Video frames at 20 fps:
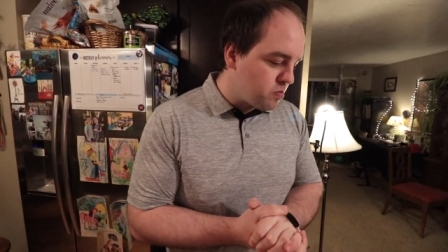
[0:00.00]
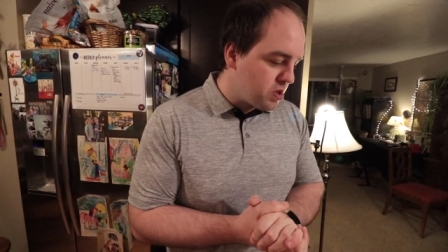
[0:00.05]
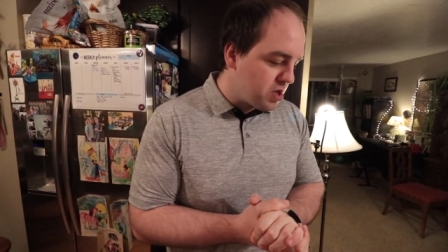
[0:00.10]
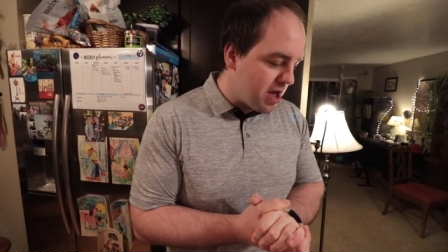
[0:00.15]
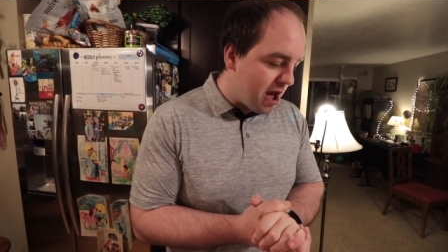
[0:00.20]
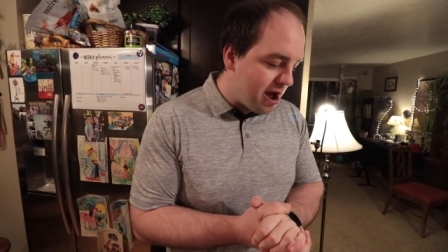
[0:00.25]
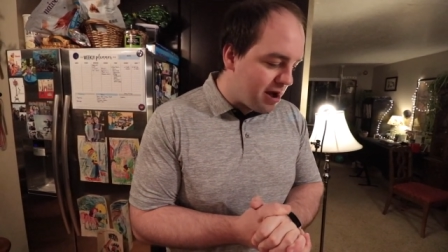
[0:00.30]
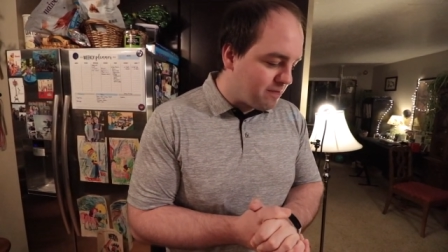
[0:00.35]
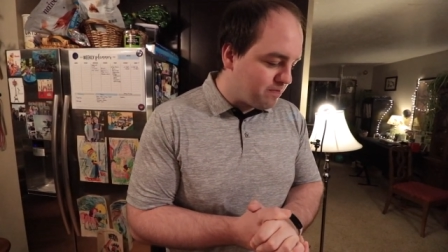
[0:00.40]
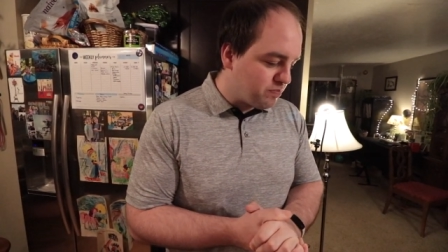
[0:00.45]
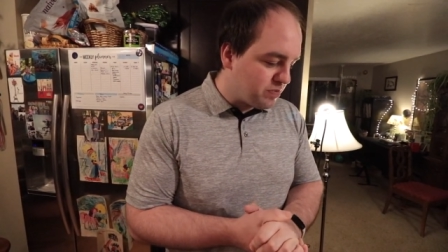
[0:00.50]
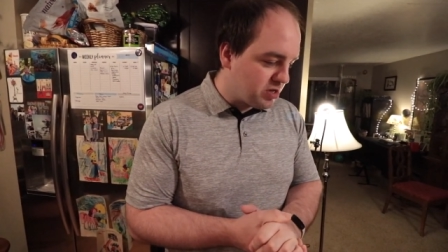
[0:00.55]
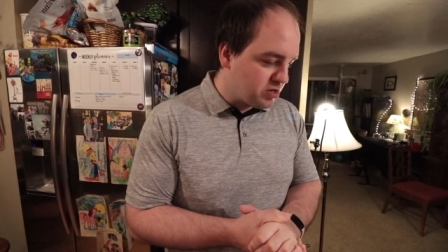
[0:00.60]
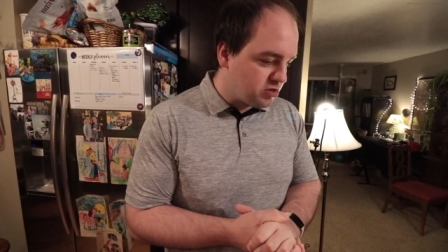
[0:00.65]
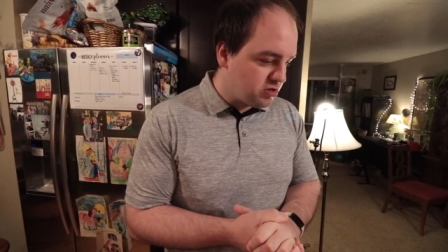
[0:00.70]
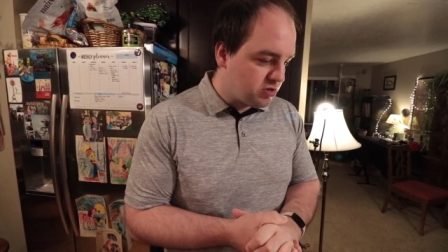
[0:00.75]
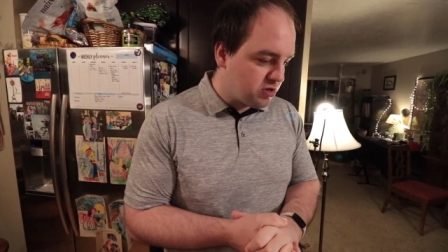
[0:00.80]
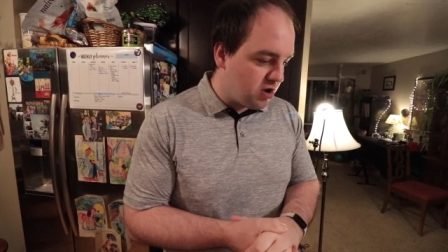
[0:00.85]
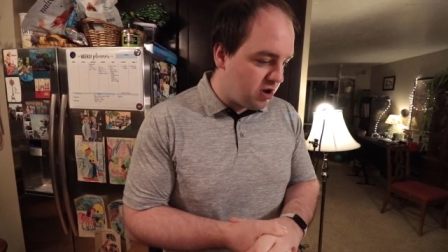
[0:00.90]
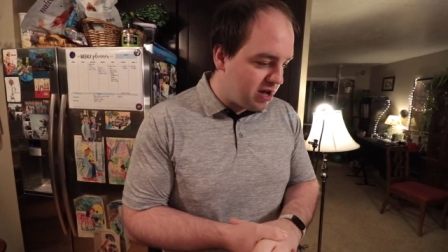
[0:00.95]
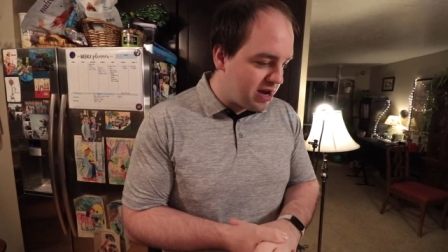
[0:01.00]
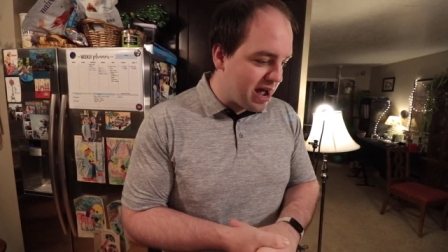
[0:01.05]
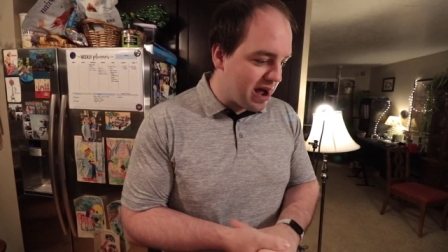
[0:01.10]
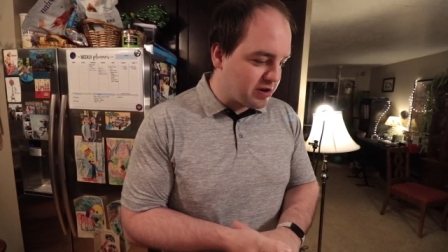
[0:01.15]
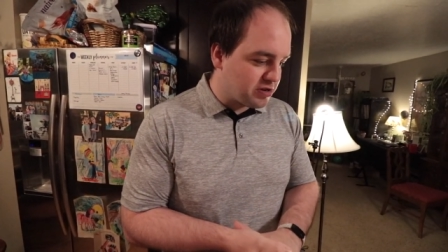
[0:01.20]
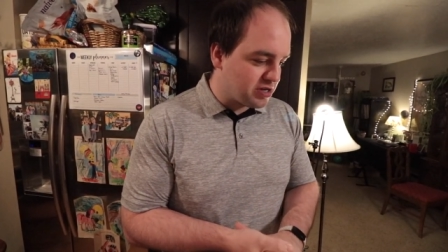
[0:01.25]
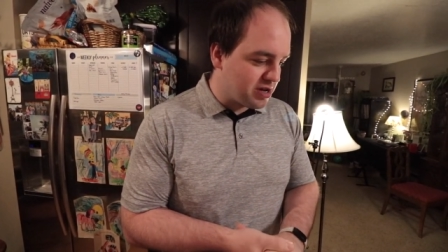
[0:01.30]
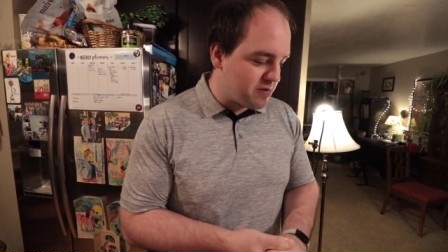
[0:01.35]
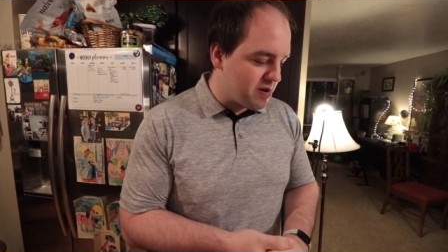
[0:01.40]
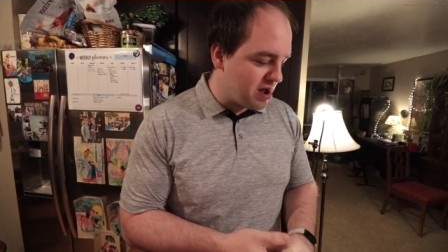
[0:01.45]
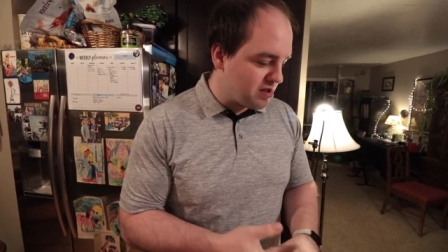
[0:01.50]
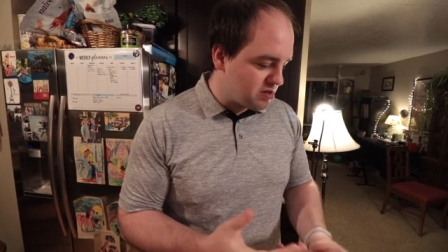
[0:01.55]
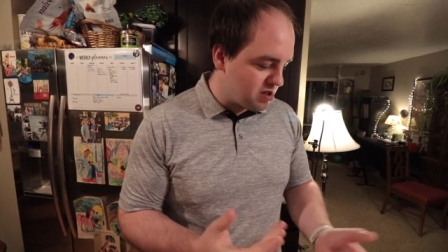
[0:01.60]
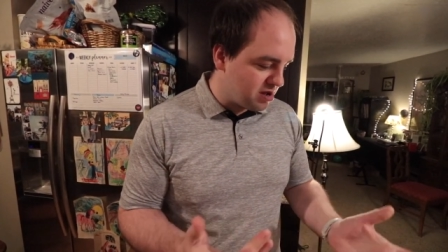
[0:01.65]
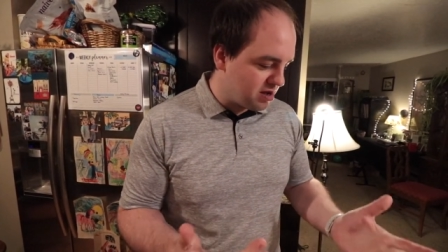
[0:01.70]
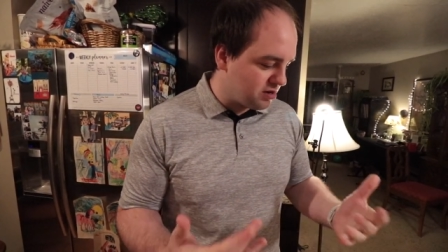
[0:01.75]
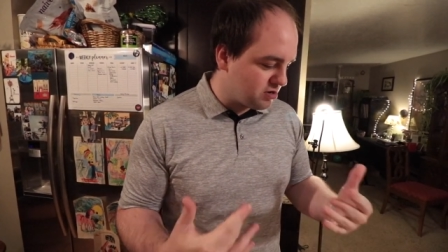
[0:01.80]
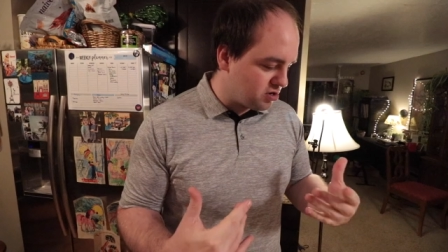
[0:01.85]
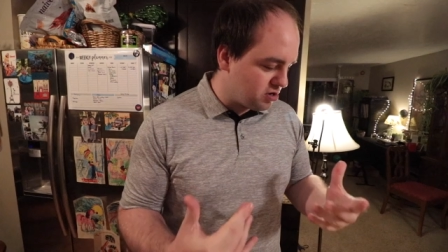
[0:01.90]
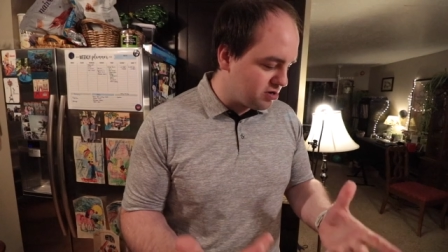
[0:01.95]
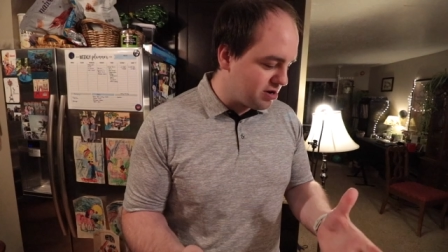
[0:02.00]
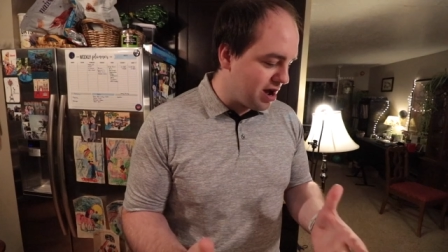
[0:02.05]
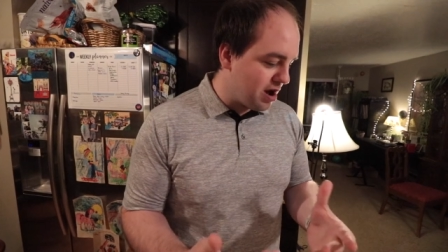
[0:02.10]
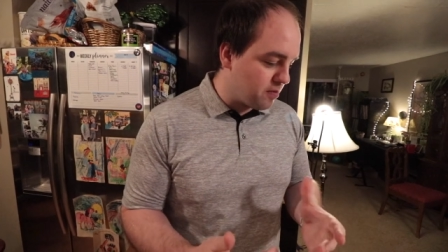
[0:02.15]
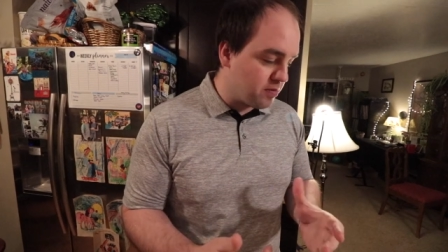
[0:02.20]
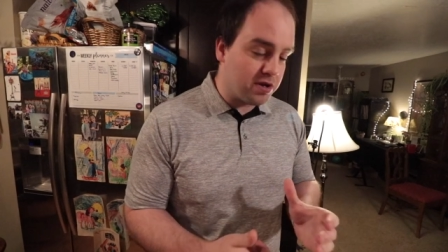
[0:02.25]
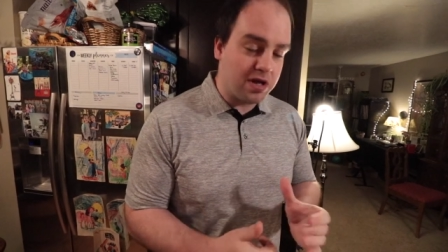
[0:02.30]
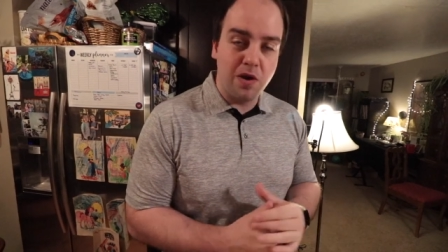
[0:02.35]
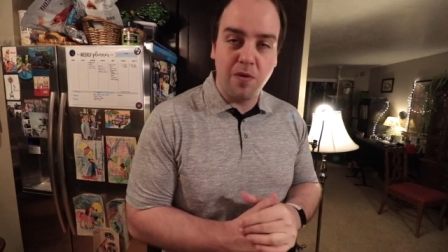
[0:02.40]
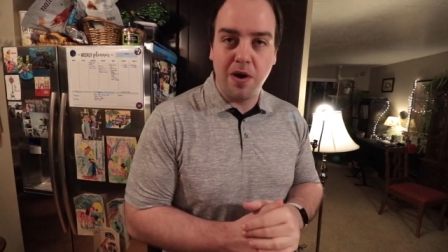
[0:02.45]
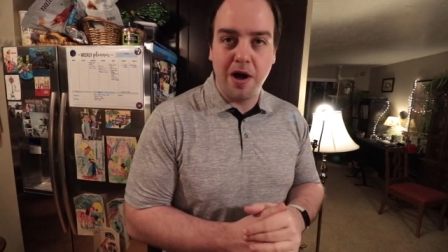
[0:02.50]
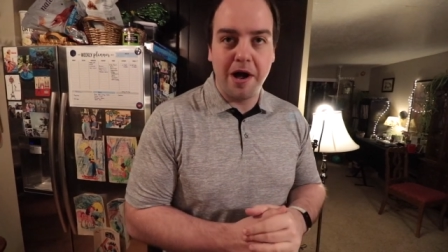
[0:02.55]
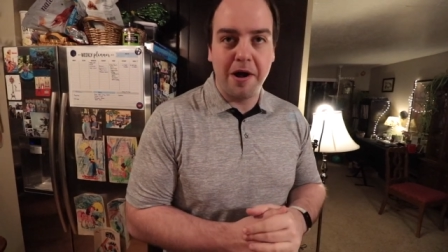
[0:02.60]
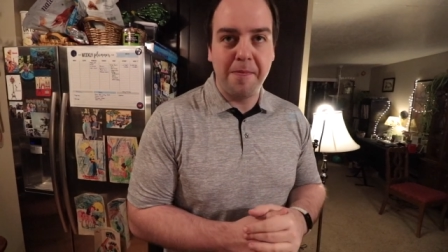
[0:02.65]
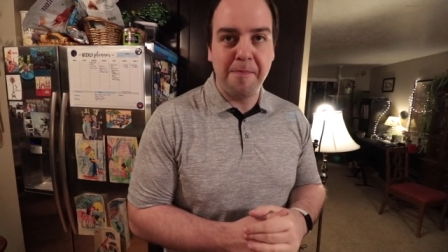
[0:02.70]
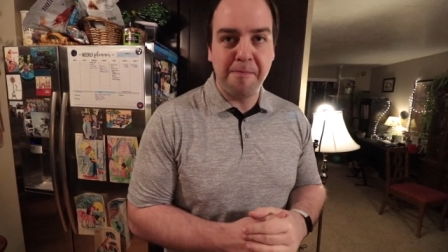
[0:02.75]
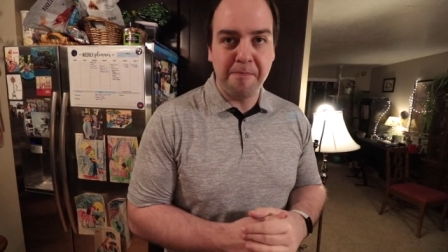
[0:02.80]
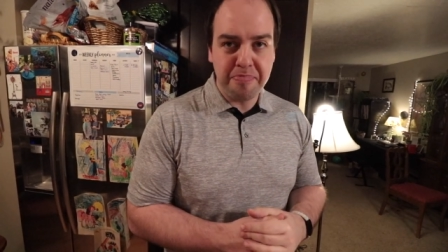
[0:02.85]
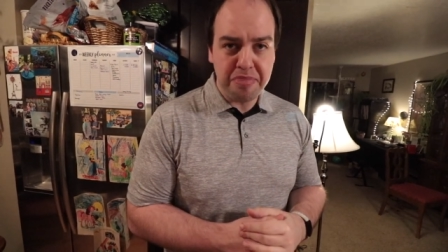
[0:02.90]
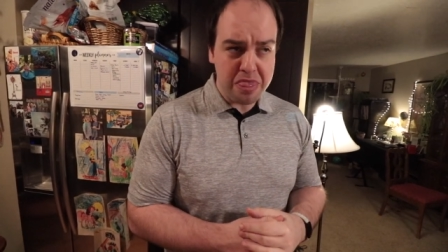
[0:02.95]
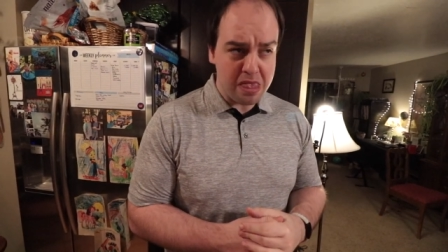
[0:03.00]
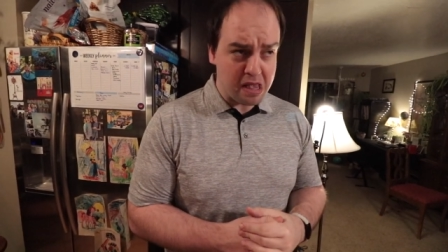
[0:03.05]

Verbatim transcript: yeah, this is good actually. I mean, I think it turned out really well.